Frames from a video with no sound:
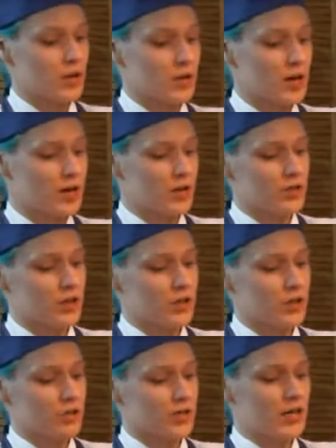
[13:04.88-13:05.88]
we're trying
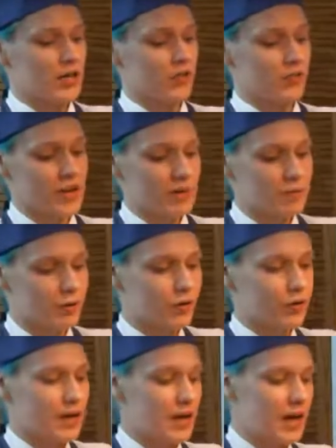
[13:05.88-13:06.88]
to create a rainbow
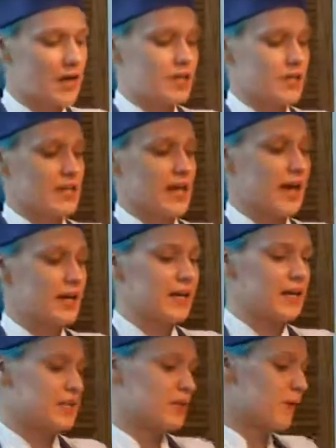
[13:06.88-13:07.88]
in here, just
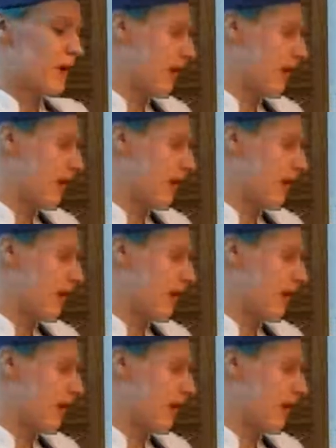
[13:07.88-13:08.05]
adding some